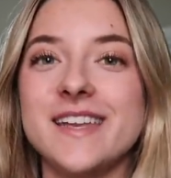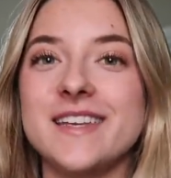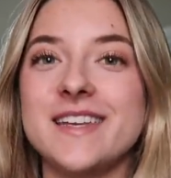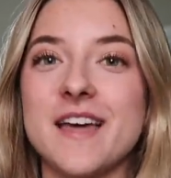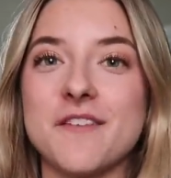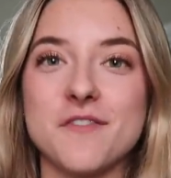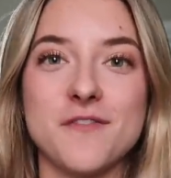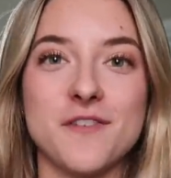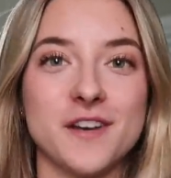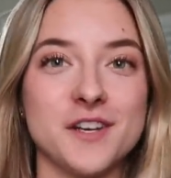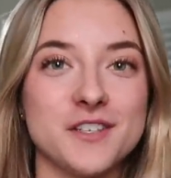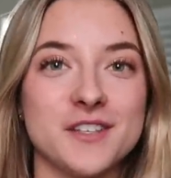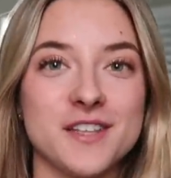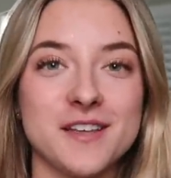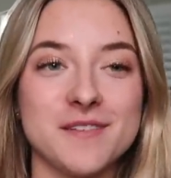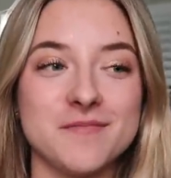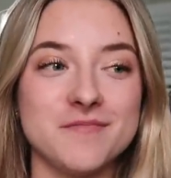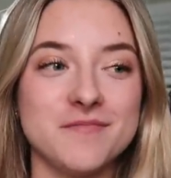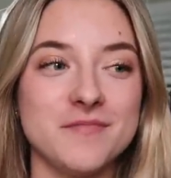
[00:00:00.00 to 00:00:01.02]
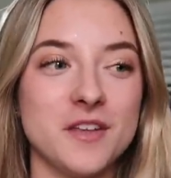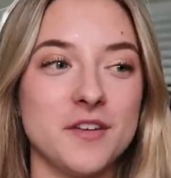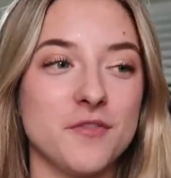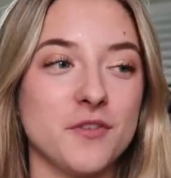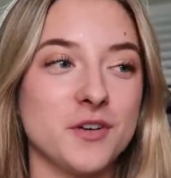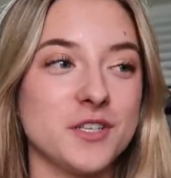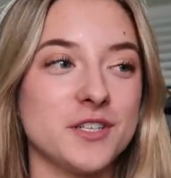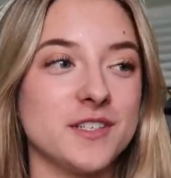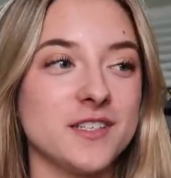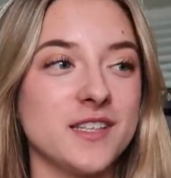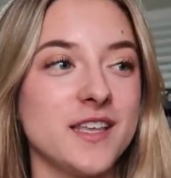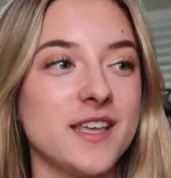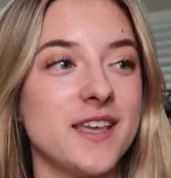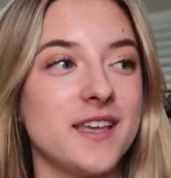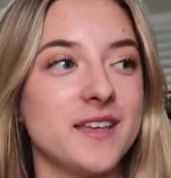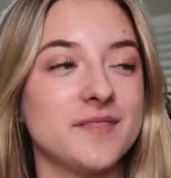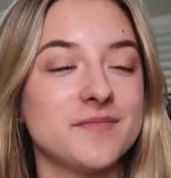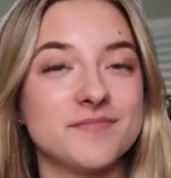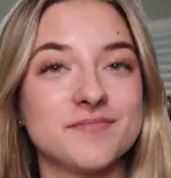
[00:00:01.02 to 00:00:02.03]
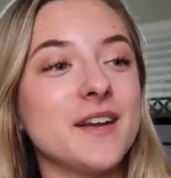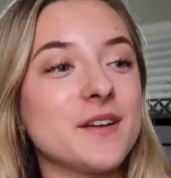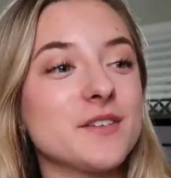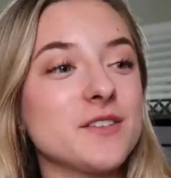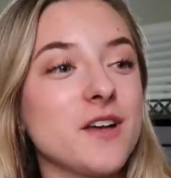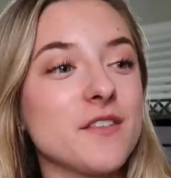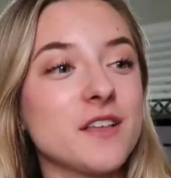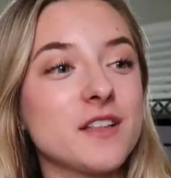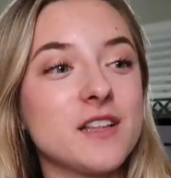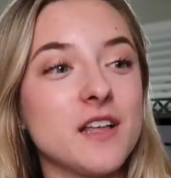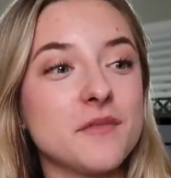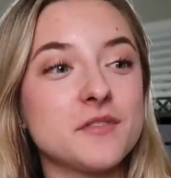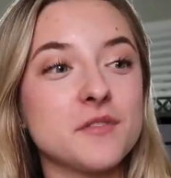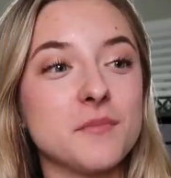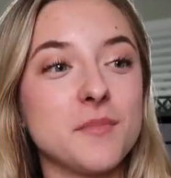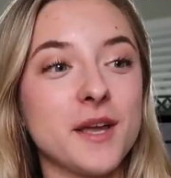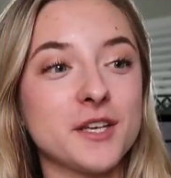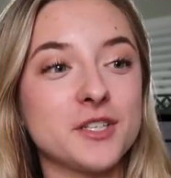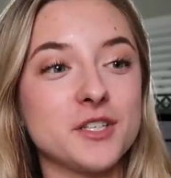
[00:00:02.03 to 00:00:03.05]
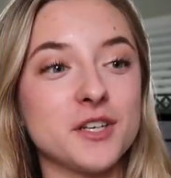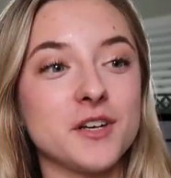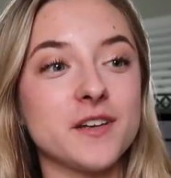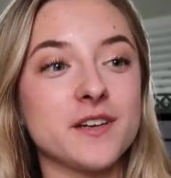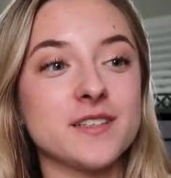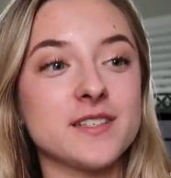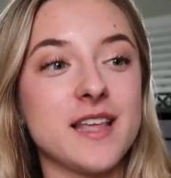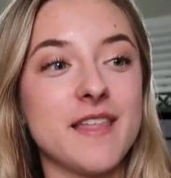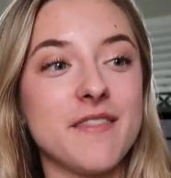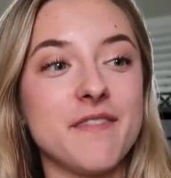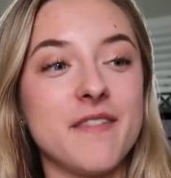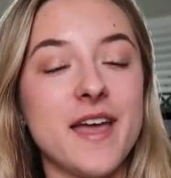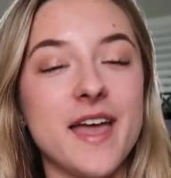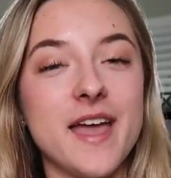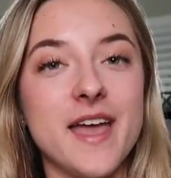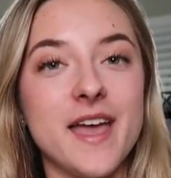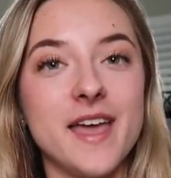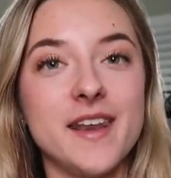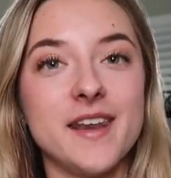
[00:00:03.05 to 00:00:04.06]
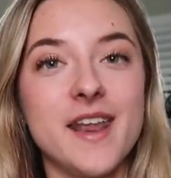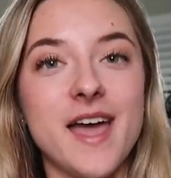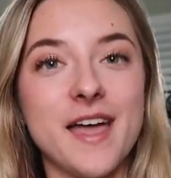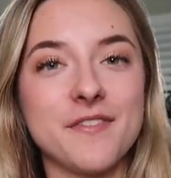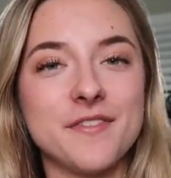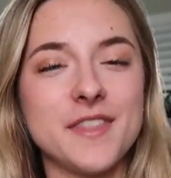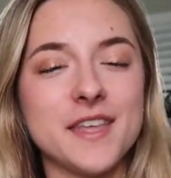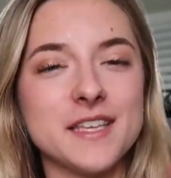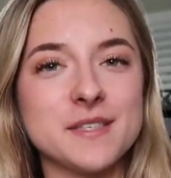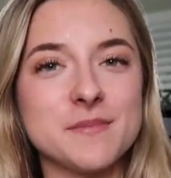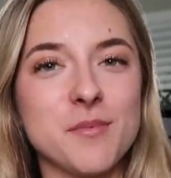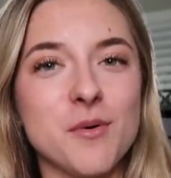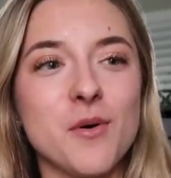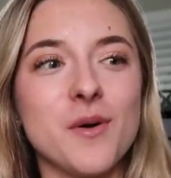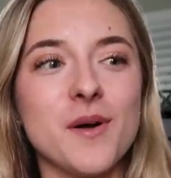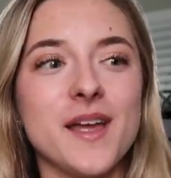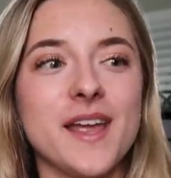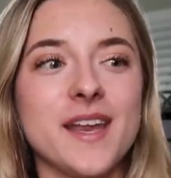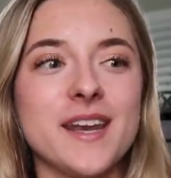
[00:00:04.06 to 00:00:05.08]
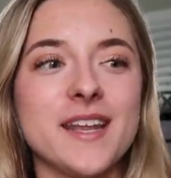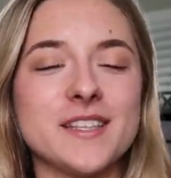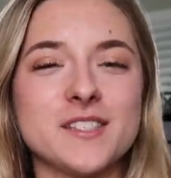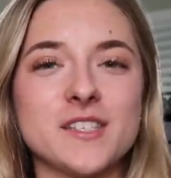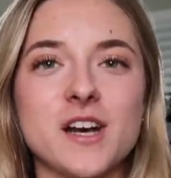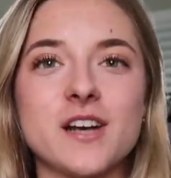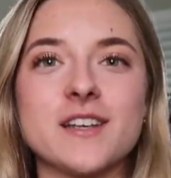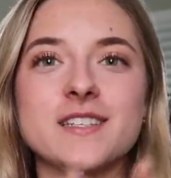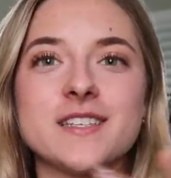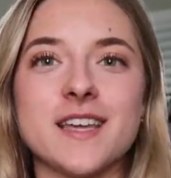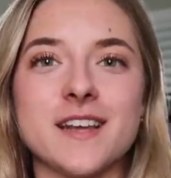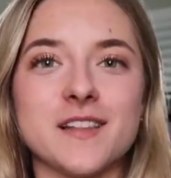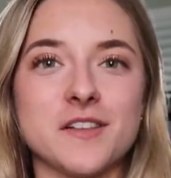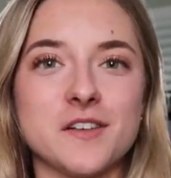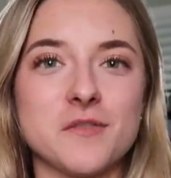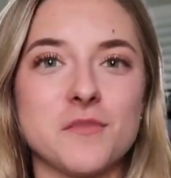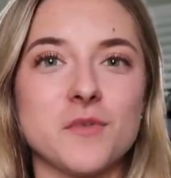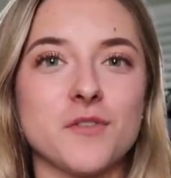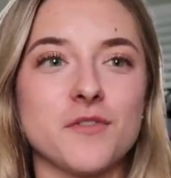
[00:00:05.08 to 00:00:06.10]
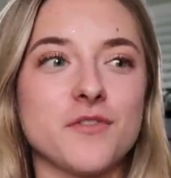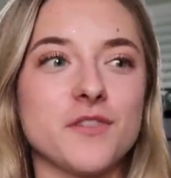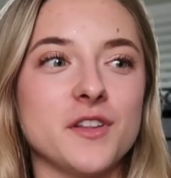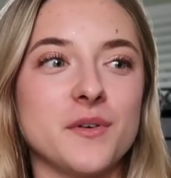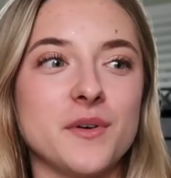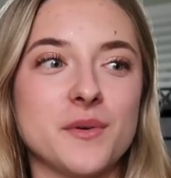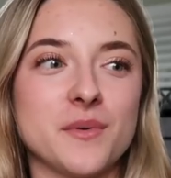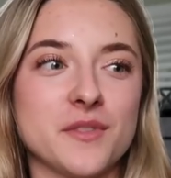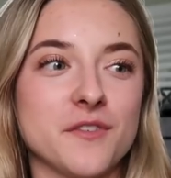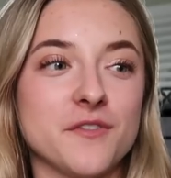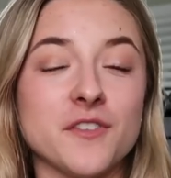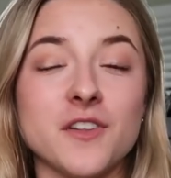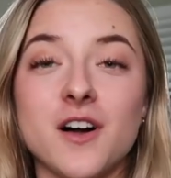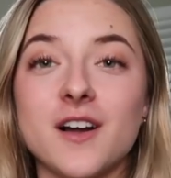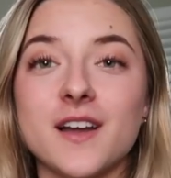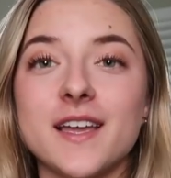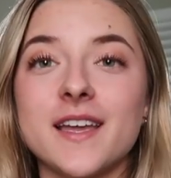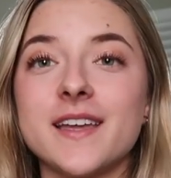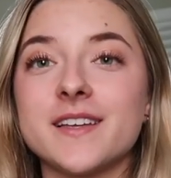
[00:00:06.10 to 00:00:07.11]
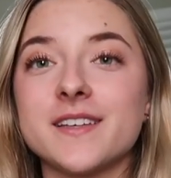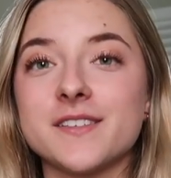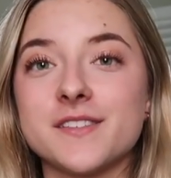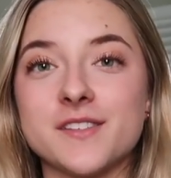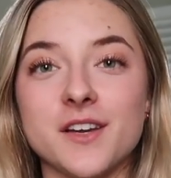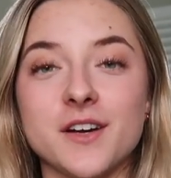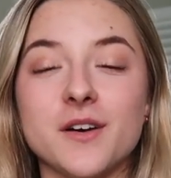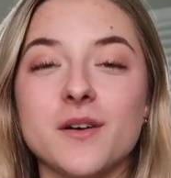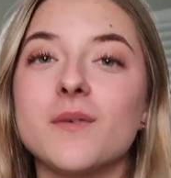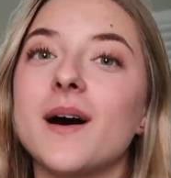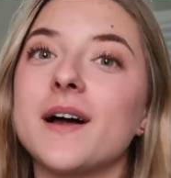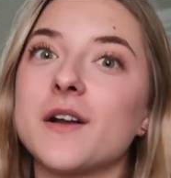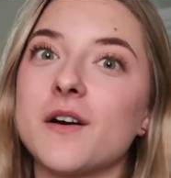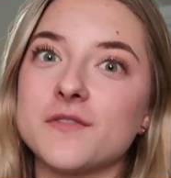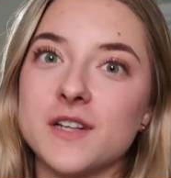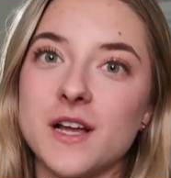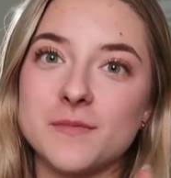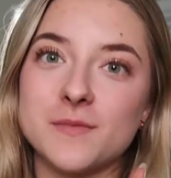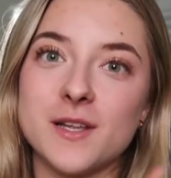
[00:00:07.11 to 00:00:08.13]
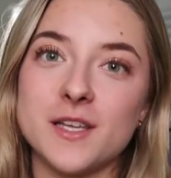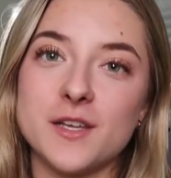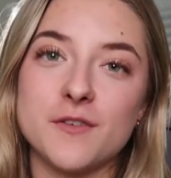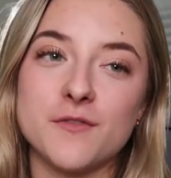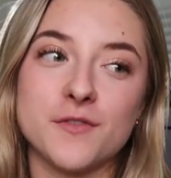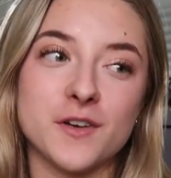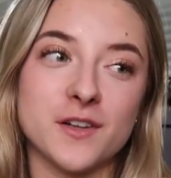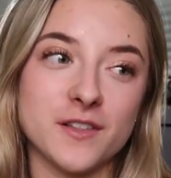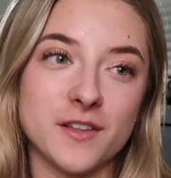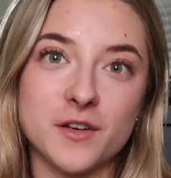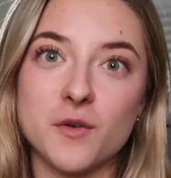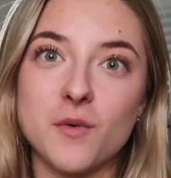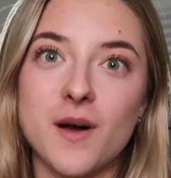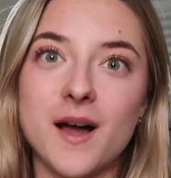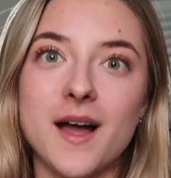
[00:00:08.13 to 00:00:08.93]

Never finished them, unfortunately. Here's all the clips from pictures, and then at this point, it started to get a little more fluid with the vlogging, so I don't have to update you for a little